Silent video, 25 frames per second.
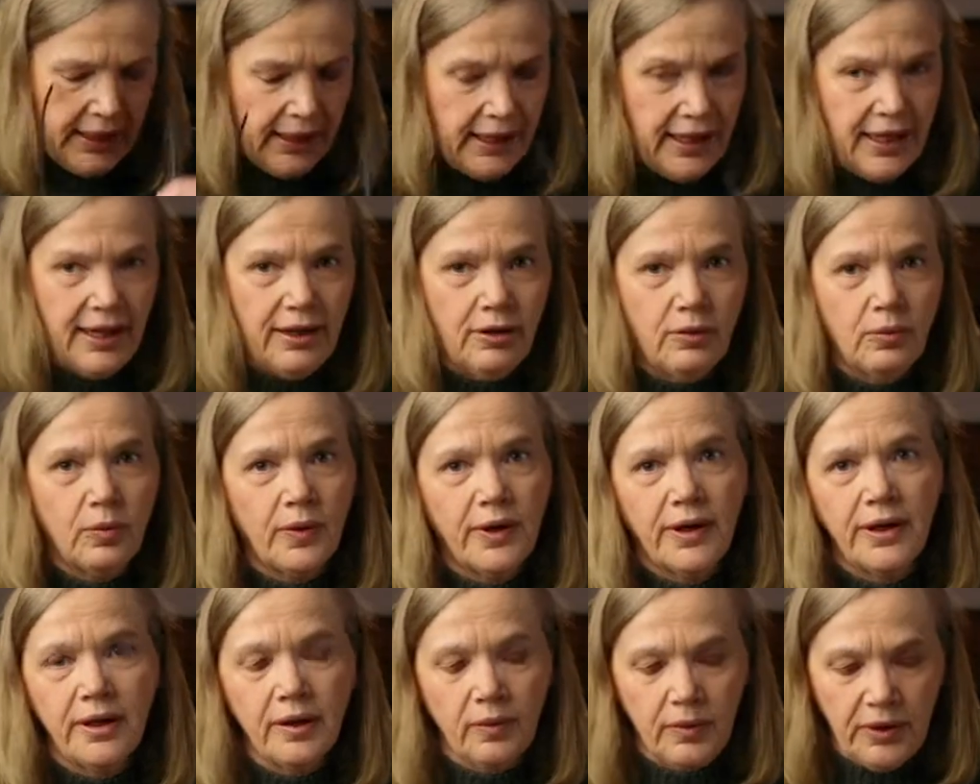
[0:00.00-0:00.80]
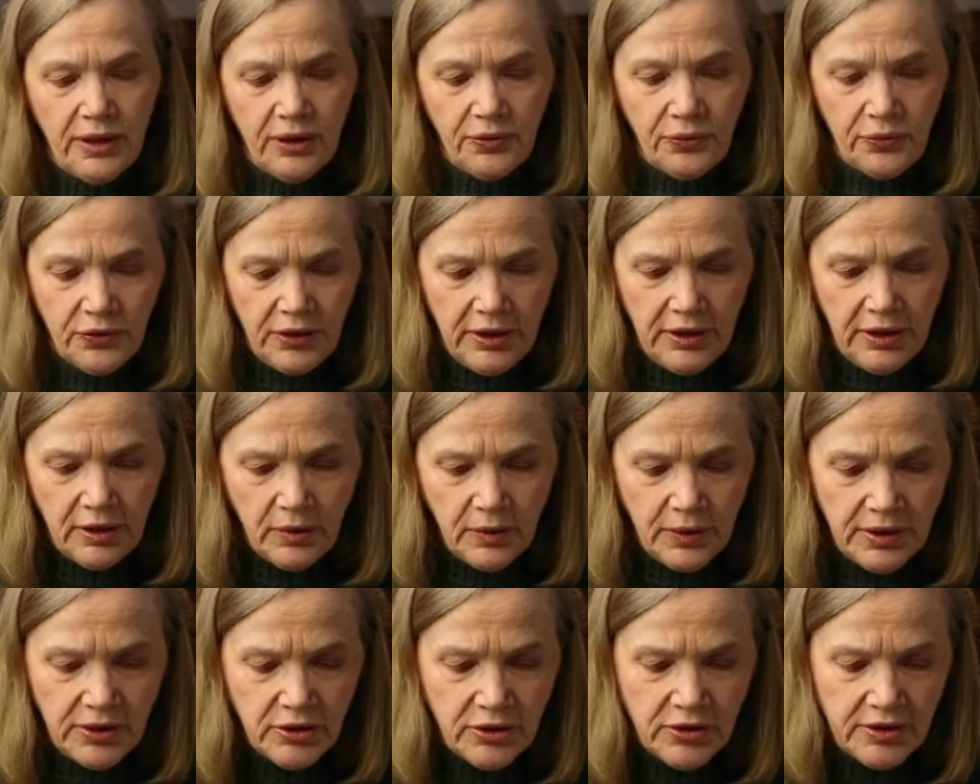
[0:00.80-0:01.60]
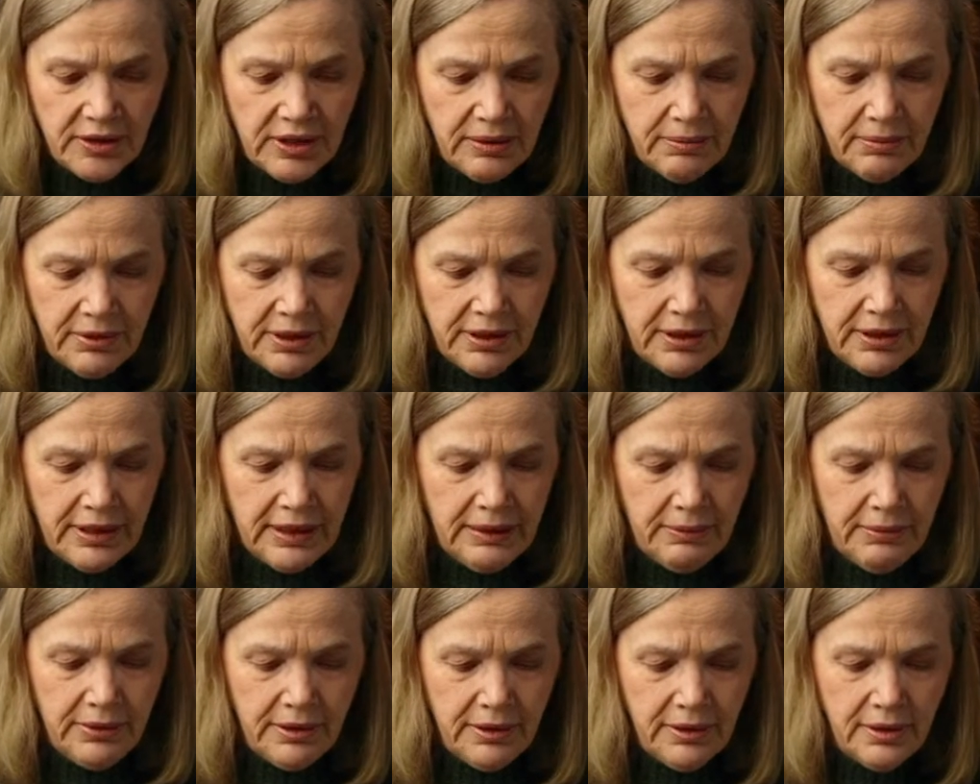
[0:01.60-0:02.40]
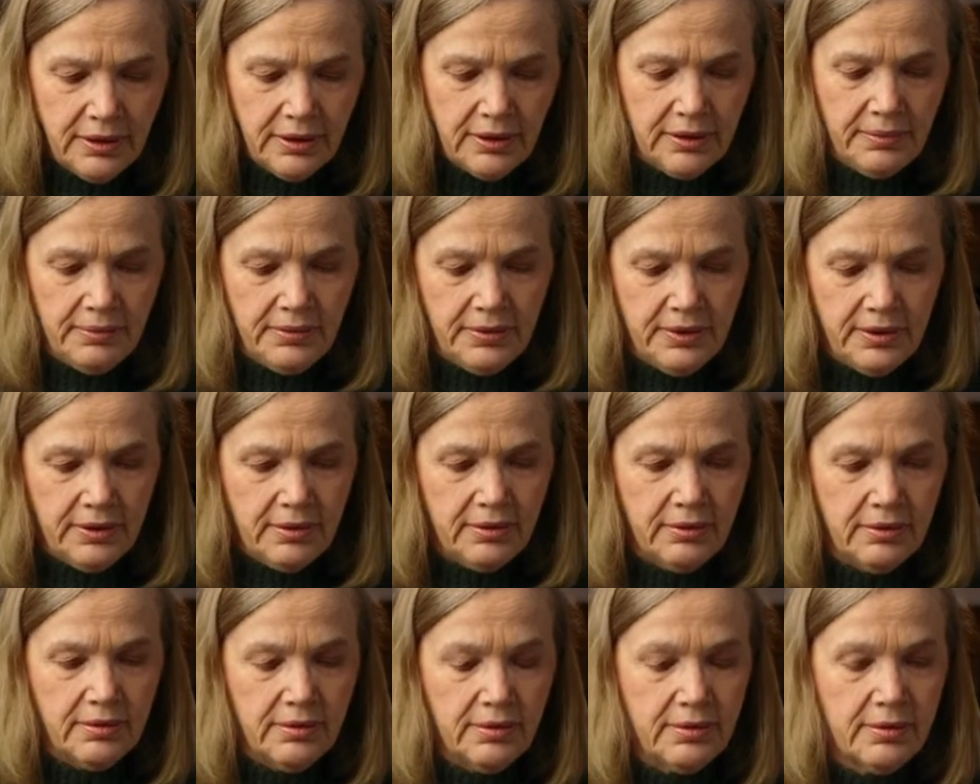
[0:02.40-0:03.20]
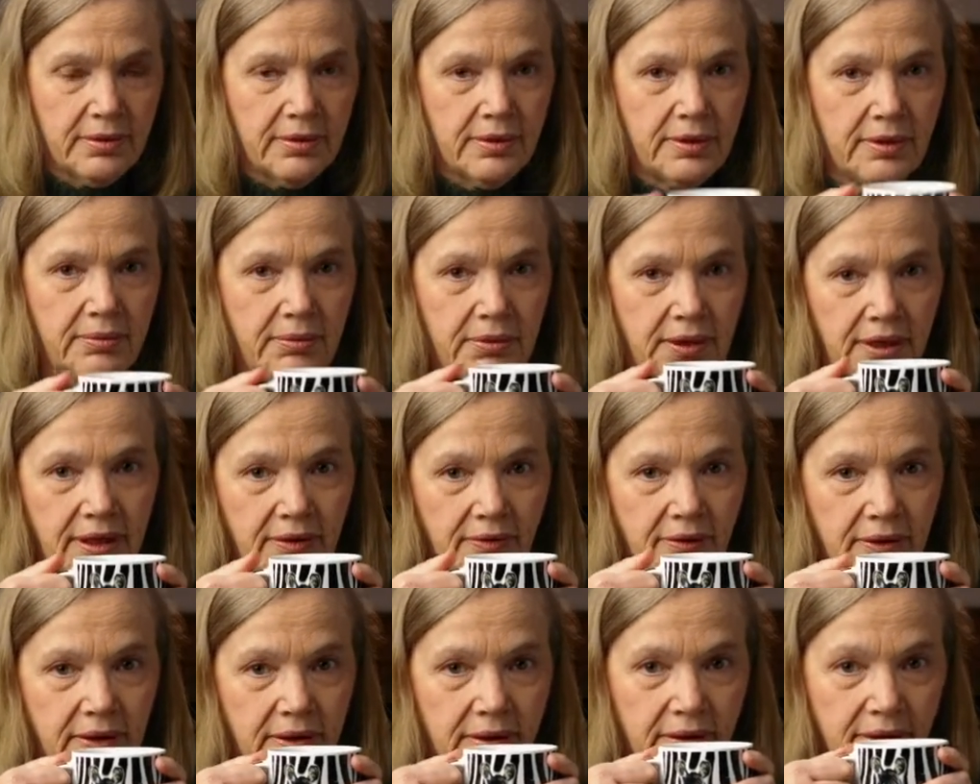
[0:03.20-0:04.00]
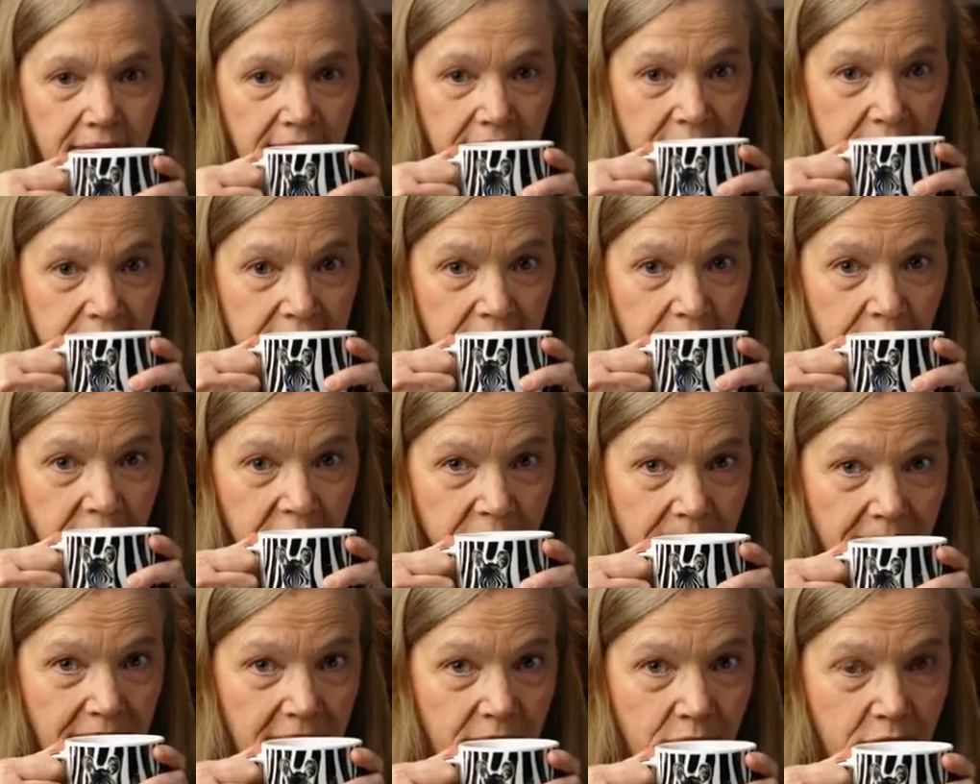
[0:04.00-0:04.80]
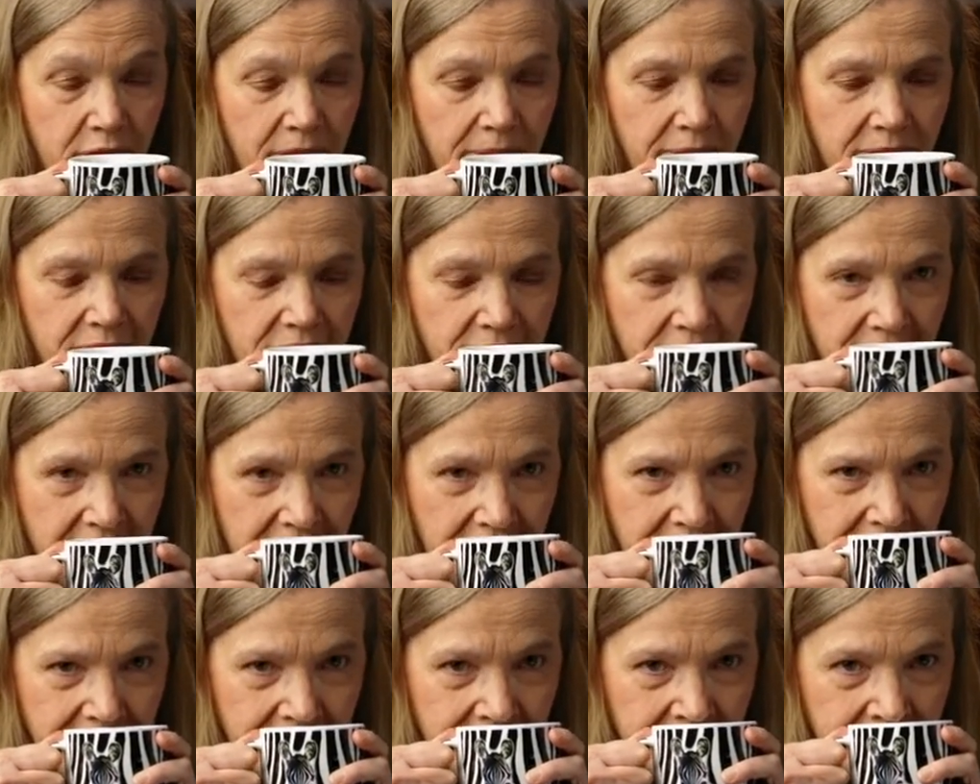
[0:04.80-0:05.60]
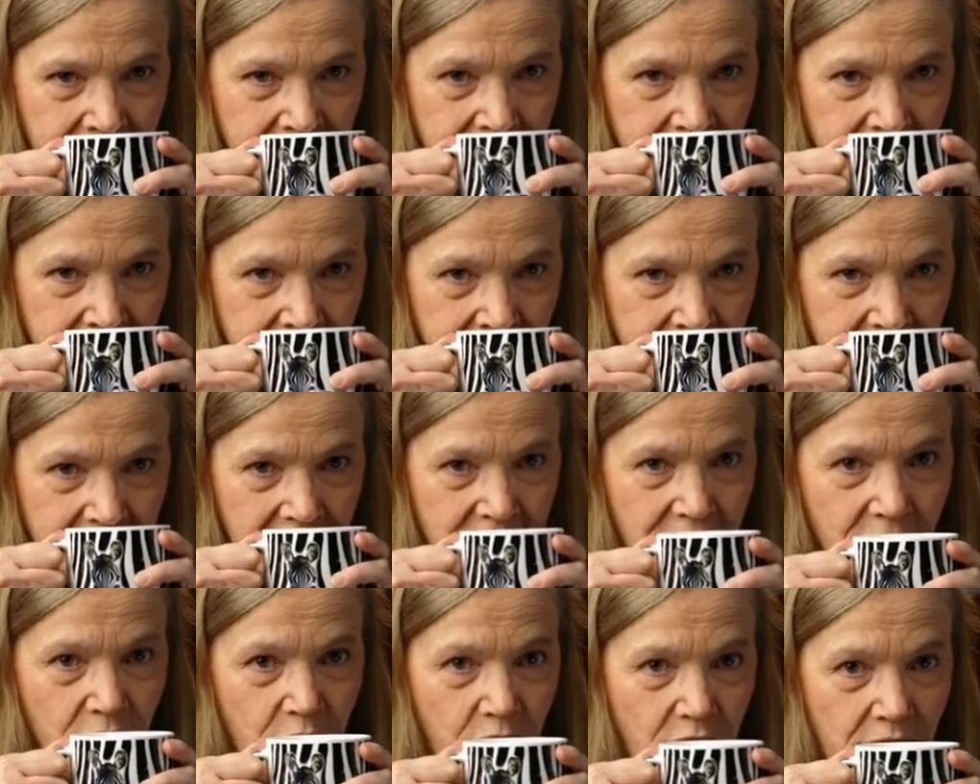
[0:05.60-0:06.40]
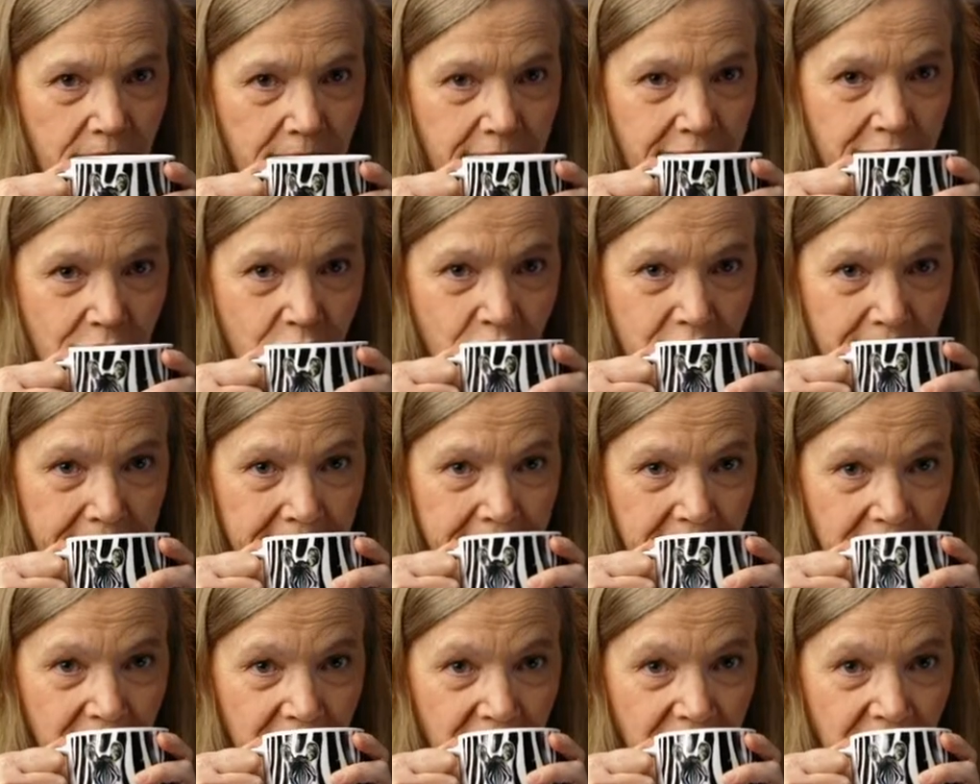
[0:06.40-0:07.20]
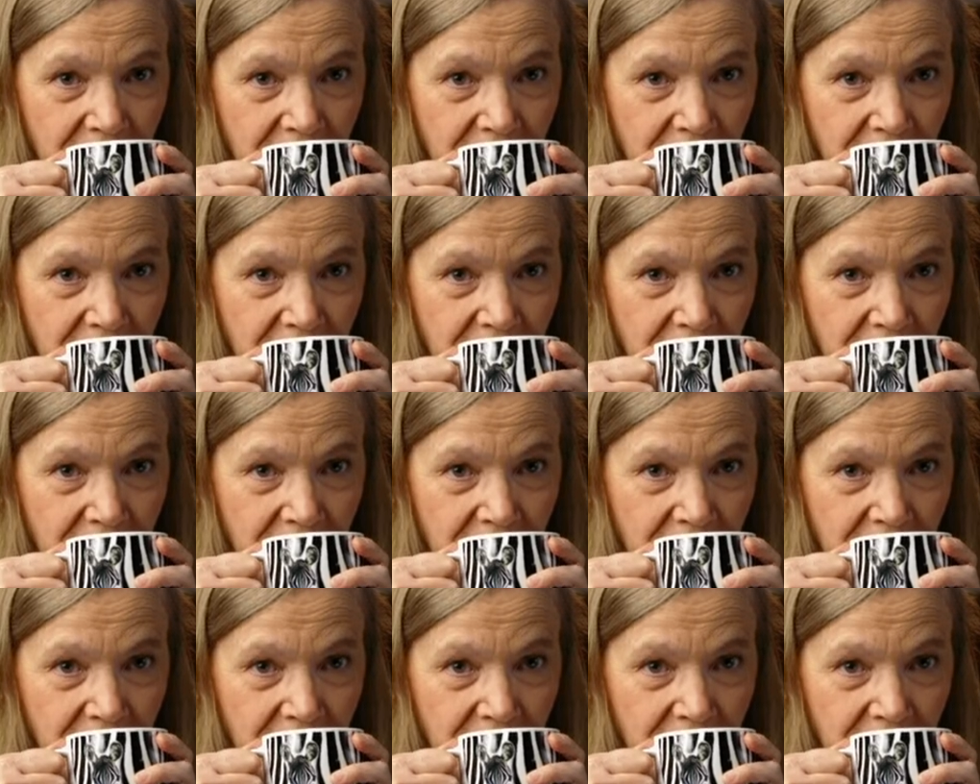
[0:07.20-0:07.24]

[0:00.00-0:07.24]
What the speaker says: And while I wait for any questions that might come in, have a little sip of my rooibos tea. Is this rooibos, Jamie?